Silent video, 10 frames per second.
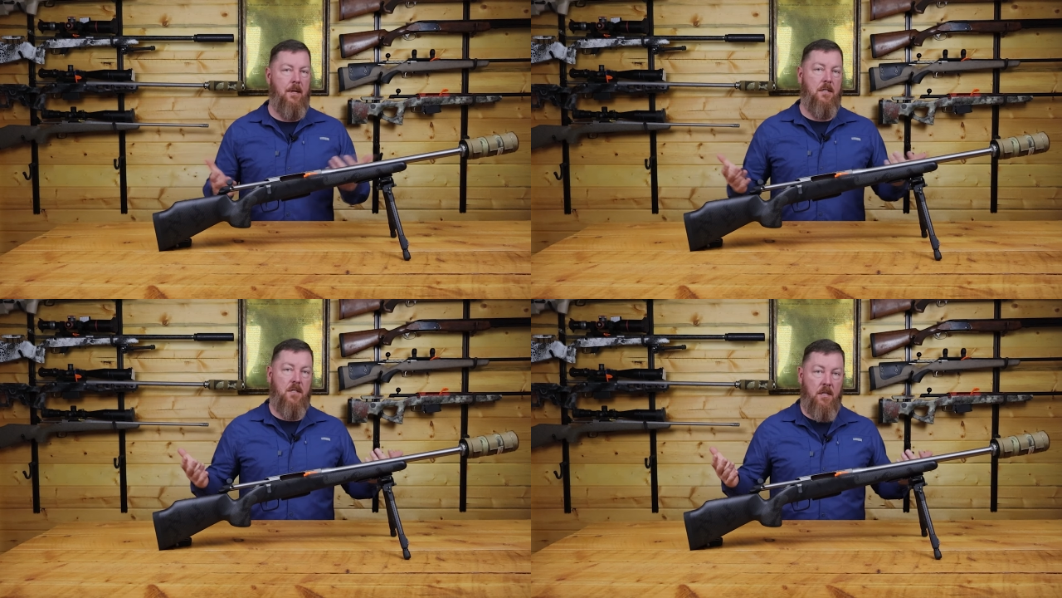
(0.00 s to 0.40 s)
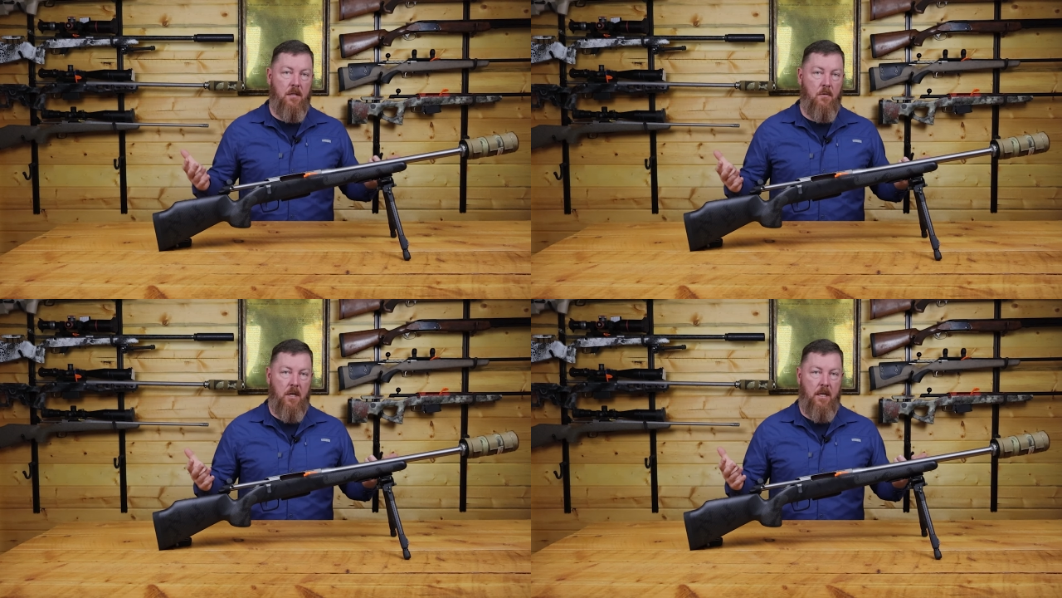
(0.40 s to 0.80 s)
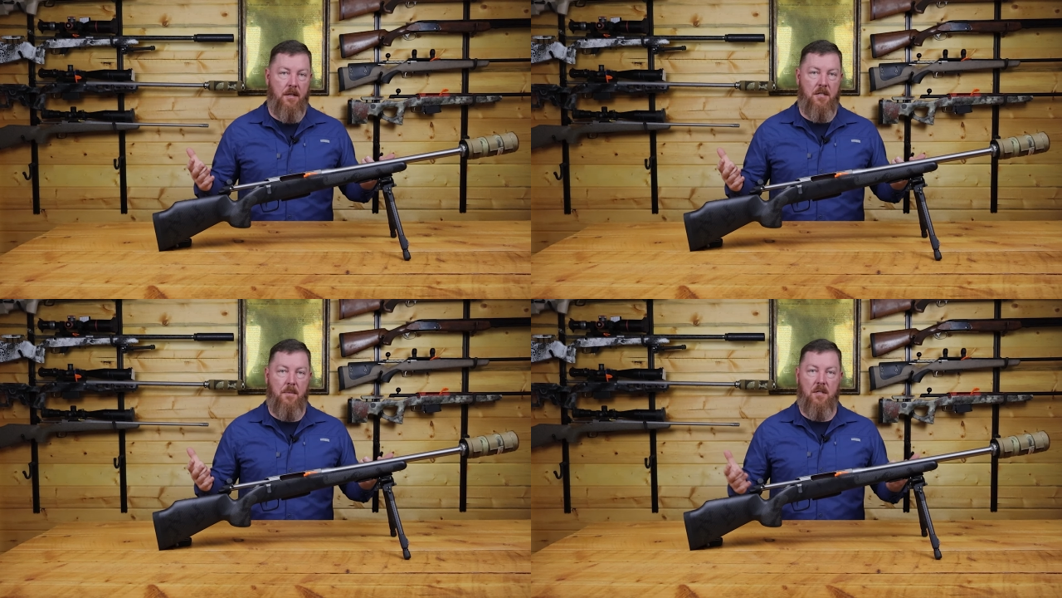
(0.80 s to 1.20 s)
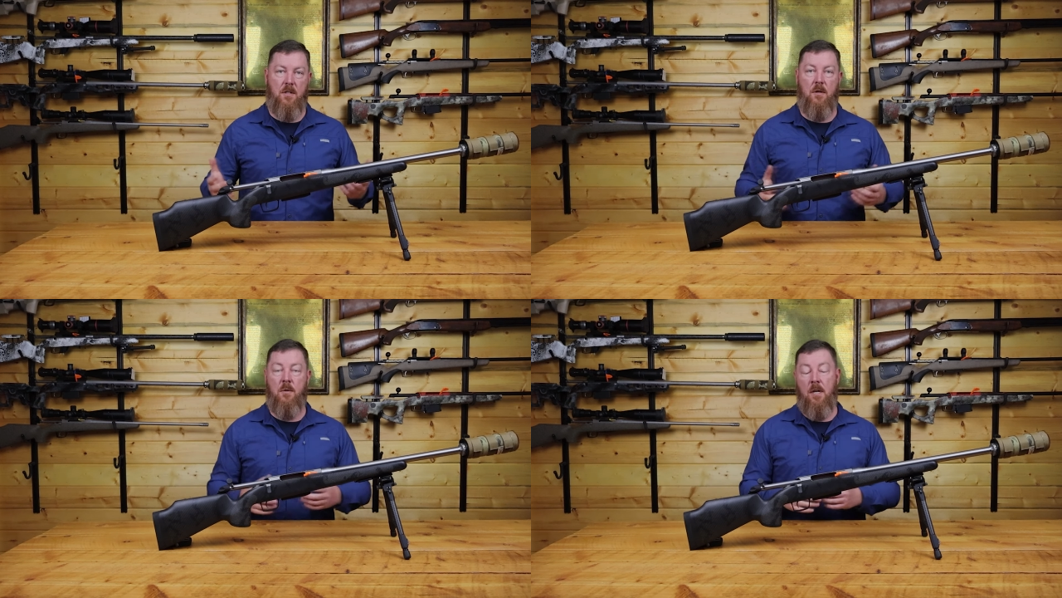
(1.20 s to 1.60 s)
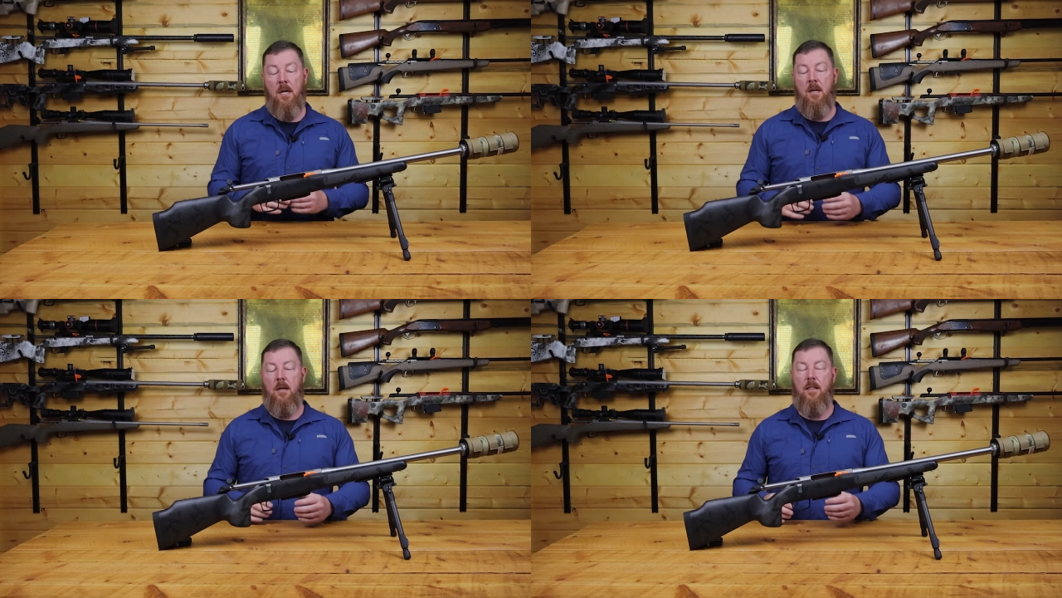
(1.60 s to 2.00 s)
That's essentially what gunsmiths do.
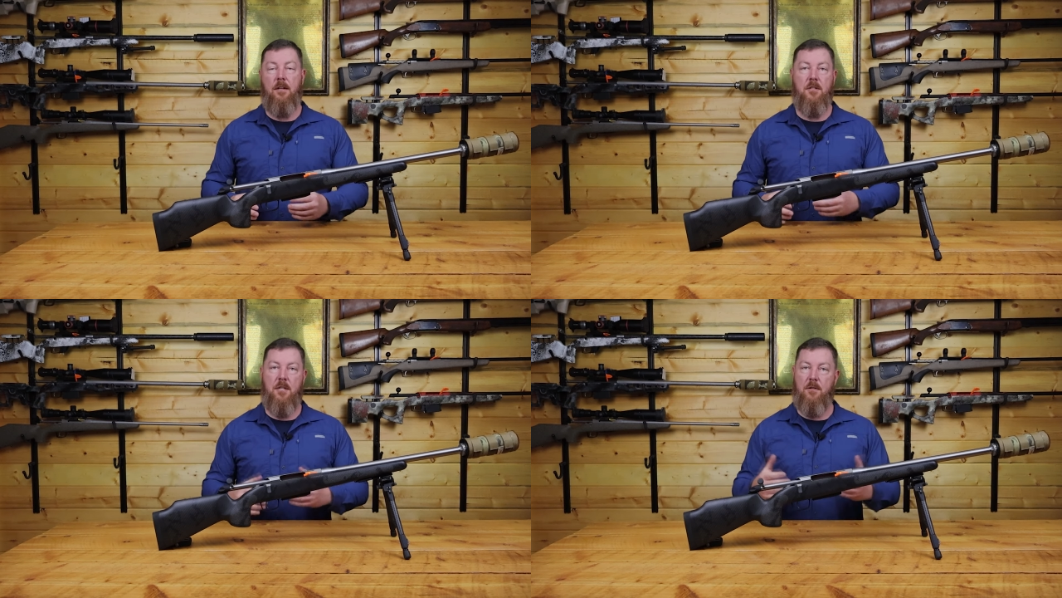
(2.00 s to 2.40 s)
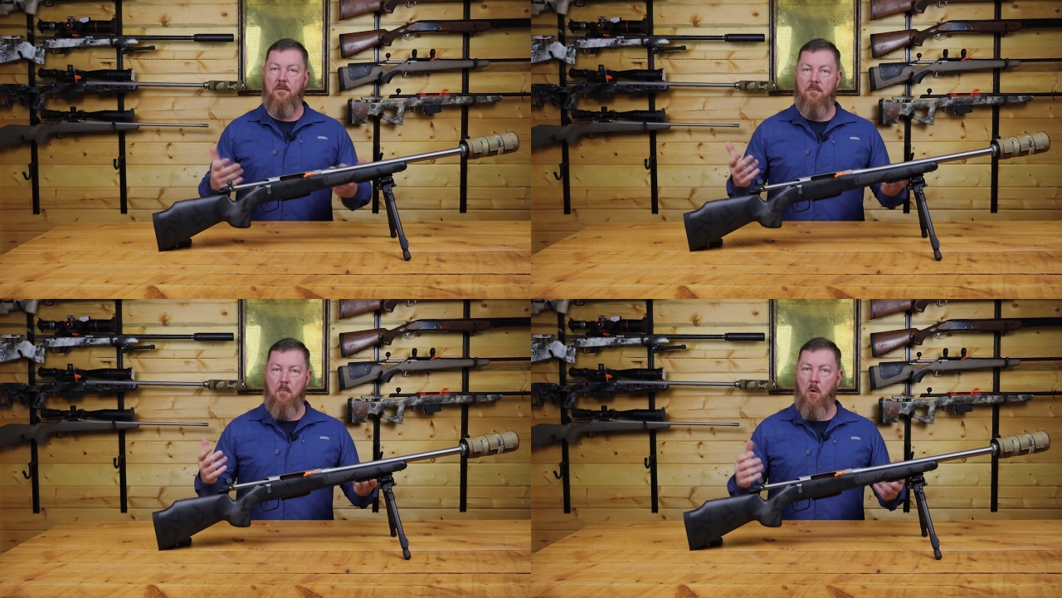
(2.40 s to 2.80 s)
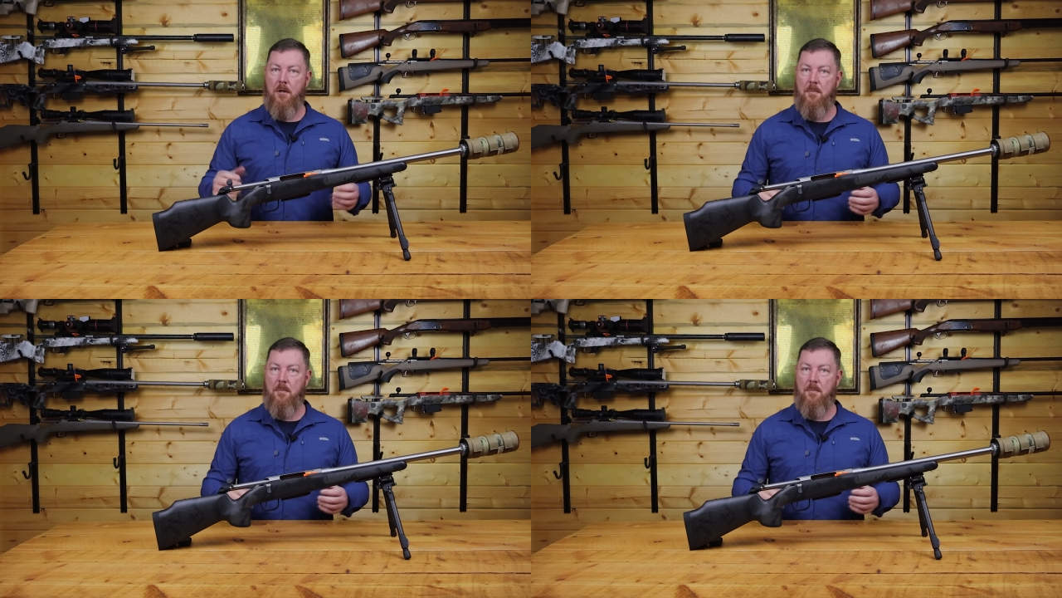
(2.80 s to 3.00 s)
They just have more